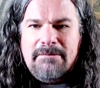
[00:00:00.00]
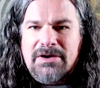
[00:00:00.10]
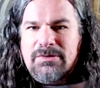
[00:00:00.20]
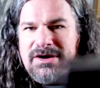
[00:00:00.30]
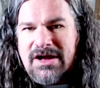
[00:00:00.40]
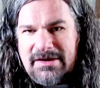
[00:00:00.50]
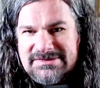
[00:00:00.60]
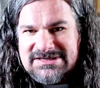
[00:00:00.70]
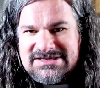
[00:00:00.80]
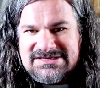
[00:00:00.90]
But when it
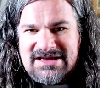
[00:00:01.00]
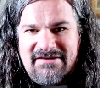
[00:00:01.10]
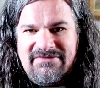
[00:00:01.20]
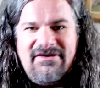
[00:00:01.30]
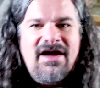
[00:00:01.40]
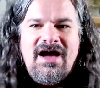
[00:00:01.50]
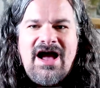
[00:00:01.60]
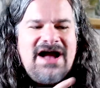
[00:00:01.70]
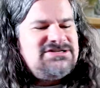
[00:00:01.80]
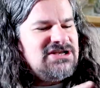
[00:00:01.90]
comes to this stuff,
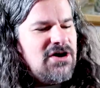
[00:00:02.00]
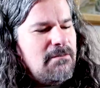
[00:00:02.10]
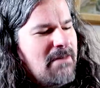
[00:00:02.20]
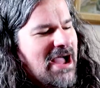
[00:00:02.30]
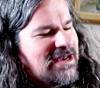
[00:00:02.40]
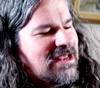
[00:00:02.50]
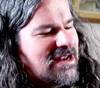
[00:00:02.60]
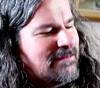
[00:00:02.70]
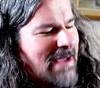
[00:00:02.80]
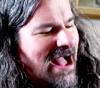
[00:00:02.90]
I actually don't mind
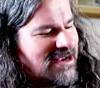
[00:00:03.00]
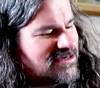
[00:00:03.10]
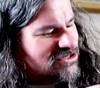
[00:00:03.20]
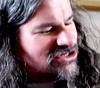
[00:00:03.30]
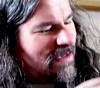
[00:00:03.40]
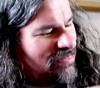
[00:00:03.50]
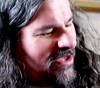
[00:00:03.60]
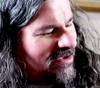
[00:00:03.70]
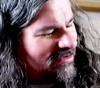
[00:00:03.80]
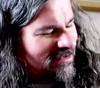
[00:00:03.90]
it in package. There's
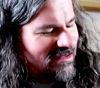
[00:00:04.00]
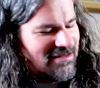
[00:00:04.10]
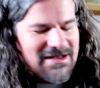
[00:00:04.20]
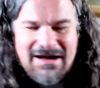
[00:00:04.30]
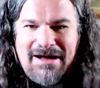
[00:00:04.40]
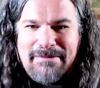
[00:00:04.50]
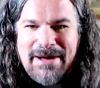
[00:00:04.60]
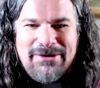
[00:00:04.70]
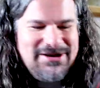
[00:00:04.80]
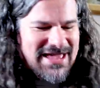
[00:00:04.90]
something
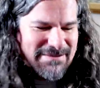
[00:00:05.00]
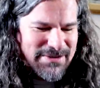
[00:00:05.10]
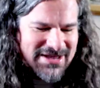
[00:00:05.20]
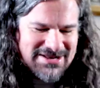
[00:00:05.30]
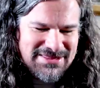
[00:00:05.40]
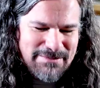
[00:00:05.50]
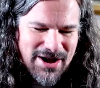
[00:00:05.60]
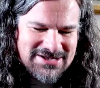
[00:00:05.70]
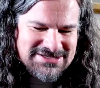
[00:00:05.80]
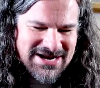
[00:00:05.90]
about keeping it in the
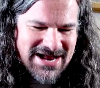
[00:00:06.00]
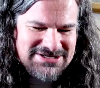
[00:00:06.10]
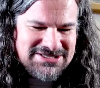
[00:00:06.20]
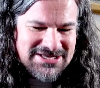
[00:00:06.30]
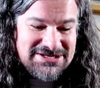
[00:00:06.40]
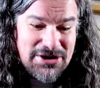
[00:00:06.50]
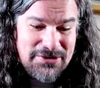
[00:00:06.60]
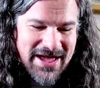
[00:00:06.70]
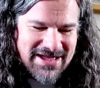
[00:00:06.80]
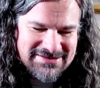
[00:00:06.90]
box that I actually
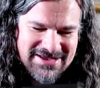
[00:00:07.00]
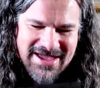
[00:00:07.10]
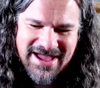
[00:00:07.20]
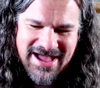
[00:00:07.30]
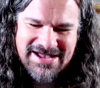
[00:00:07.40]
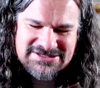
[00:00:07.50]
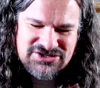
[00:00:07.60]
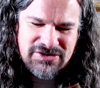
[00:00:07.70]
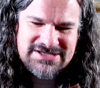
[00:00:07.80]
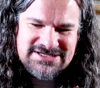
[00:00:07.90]
don't hate,
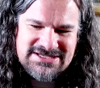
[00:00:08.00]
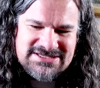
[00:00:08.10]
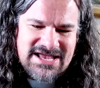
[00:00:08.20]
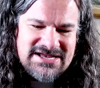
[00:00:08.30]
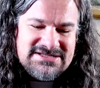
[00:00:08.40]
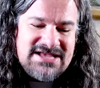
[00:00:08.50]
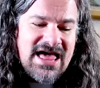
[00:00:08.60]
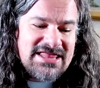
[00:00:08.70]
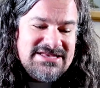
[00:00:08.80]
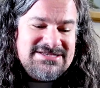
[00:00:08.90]
as crazy as that is.
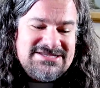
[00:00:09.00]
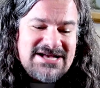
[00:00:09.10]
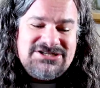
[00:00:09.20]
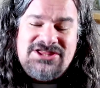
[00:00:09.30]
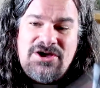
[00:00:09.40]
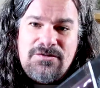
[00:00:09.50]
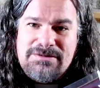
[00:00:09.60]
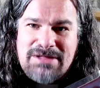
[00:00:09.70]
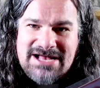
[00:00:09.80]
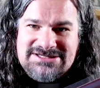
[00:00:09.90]
This is actually the only
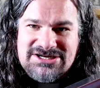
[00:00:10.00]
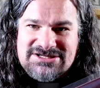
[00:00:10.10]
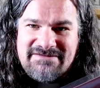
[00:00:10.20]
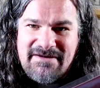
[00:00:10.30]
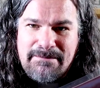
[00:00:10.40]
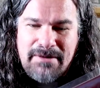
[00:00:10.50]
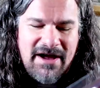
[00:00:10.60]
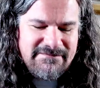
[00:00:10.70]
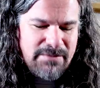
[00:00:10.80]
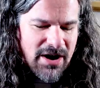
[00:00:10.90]
Black Series
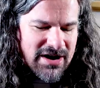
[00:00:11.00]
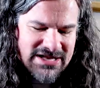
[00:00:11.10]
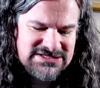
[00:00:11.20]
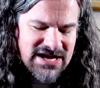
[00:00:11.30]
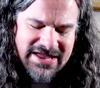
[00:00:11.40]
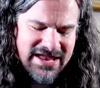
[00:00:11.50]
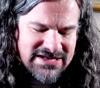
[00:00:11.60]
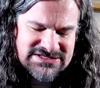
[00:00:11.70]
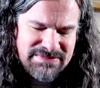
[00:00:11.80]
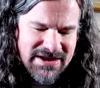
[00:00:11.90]
I've bought. I
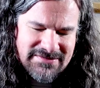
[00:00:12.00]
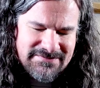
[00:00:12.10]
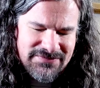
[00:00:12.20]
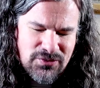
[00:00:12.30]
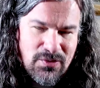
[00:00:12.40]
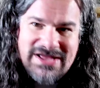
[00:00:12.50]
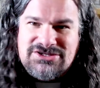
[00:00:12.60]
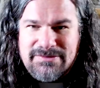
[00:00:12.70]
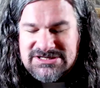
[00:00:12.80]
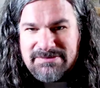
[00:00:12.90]
spent way
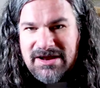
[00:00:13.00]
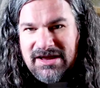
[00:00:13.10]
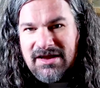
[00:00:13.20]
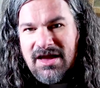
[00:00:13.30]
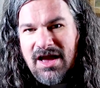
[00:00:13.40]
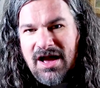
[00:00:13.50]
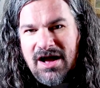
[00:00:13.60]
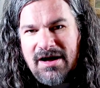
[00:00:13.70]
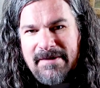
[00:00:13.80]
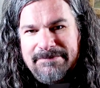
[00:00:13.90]
too much money
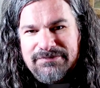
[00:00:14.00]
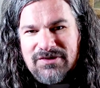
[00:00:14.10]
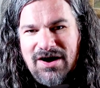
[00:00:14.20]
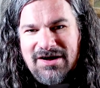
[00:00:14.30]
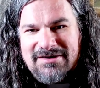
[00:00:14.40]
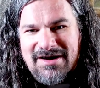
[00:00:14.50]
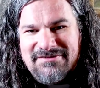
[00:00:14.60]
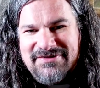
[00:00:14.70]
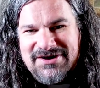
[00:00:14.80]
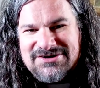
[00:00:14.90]
on
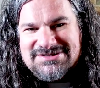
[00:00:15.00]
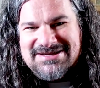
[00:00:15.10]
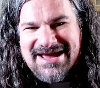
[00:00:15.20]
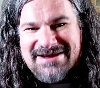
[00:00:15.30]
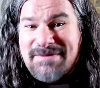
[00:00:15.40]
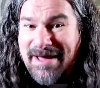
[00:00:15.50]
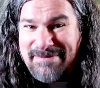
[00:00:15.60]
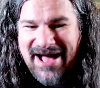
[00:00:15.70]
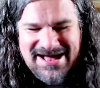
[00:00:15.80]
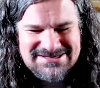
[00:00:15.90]
figures in my
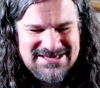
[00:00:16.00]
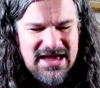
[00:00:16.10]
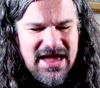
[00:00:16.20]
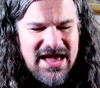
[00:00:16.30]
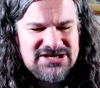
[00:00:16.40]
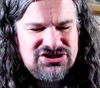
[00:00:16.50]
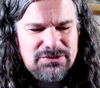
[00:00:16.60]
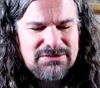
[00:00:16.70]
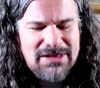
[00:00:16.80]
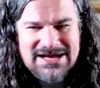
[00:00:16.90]
past. And so
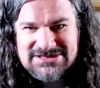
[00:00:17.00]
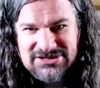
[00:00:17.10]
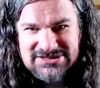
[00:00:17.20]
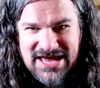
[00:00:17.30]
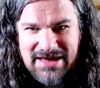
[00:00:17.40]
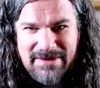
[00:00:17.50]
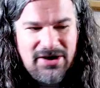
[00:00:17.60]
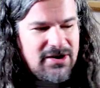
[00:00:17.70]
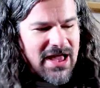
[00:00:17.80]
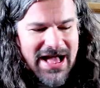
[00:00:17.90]
when the Black Series came
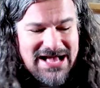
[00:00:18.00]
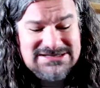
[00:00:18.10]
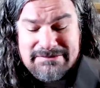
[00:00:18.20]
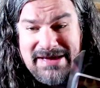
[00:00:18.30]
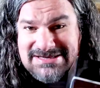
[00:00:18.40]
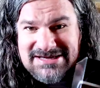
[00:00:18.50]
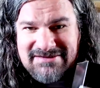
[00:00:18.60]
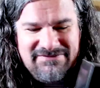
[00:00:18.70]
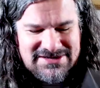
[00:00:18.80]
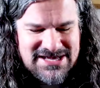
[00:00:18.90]
out, as amazing
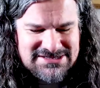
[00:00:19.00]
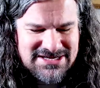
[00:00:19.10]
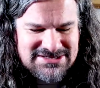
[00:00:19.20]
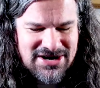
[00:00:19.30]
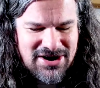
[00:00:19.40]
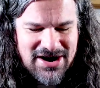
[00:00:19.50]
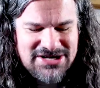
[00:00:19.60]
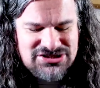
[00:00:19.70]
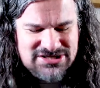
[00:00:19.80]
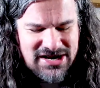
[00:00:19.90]
and fantastic as they are,
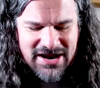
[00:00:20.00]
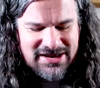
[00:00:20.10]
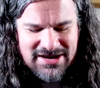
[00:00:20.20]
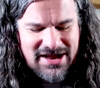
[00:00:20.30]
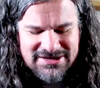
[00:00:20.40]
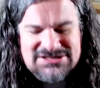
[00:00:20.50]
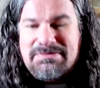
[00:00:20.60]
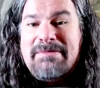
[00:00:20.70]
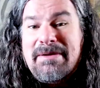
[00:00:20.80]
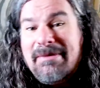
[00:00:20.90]
I
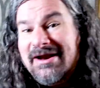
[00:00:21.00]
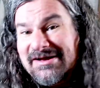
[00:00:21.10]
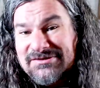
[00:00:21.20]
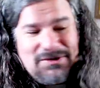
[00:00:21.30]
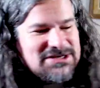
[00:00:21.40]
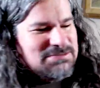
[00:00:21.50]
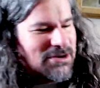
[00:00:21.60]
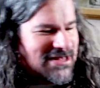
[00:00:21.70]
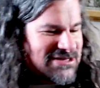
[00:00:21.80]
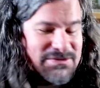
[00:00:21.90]
spend my money elsewhere. Let's
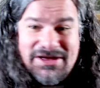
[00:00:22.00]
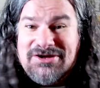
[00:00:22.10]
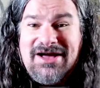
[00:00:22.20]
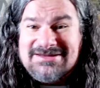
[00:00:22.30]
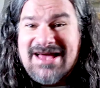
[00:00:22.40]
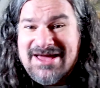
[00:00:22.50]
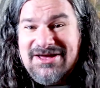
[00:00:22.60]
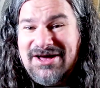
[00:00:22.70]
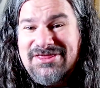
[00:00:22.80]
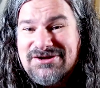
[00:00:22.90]
put it that way. You
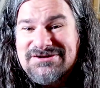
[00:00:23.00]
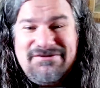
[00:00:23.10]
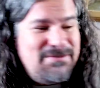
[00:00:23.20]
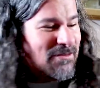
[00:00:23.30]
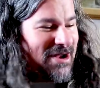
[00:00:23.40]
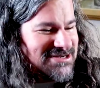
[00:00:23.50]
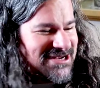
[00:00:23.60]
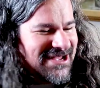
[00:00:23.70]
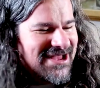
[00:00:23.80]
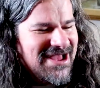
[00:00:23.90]
have those of you who've been
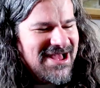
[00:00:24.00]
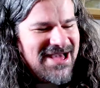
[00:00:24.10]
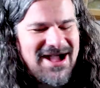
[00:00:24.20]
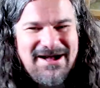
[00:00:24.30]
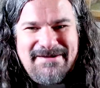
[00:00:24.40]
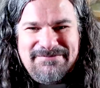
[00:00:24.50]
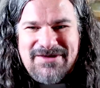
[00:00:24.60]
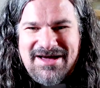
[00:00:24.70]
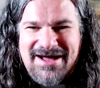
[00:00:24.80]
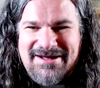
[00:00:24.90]
watching some
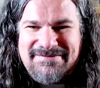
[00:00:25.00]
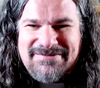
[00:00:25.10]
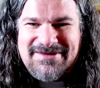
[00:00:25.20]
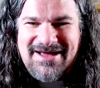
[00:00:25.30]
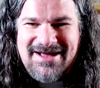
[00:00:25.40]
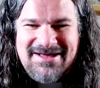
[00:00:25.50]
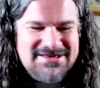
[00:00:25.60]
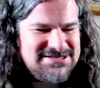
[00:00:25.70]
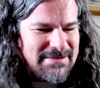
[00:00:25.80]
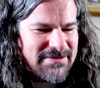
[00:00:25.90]

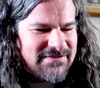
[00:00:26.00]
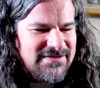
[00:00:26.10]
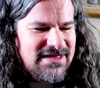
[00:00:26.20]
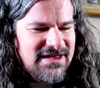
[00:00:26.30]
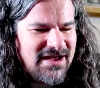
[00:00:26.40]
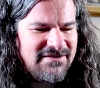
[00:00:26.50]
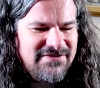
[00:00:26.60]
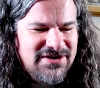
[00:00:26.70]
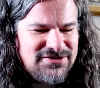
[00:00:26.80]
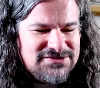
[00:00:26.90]
of the
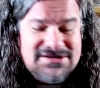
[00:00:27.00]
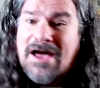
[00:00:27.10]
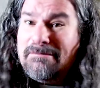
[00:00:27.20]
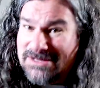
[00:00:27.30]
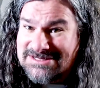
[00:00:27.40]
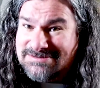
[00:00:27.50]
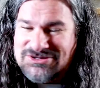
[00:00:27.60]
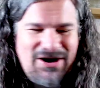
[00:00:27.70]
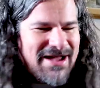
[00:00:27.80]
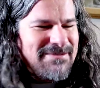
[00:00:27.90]
videos, please
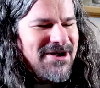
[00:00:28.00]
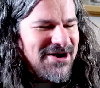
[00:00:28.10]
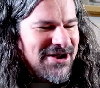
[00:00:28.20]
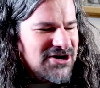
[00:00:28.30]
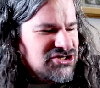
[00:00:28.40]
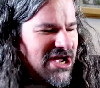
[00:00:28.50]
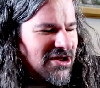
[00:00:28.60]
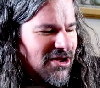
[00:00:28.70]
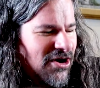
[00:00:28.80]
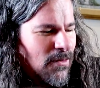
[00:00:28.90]
subscribe on our
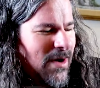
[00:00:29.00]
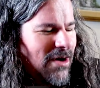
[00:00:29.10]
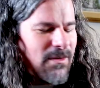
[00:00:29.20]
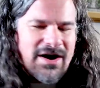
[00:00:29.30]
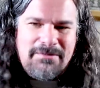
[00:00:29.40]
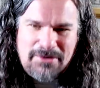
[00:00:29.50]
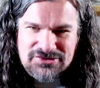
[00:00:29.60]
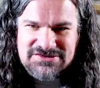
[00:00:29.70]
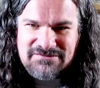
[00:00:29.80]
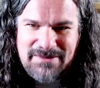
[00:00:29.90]
channel, are aware where
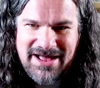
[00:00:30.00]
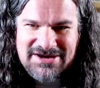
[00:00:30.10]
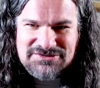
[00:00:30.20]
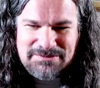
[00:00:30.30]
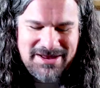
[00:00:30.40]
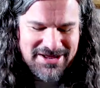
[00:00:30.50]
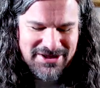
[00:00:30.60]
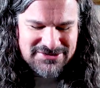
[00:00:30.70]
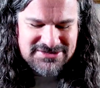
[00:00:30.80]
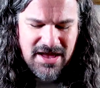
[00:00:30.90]
most of my actual money
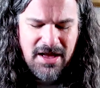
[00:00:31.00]
goes.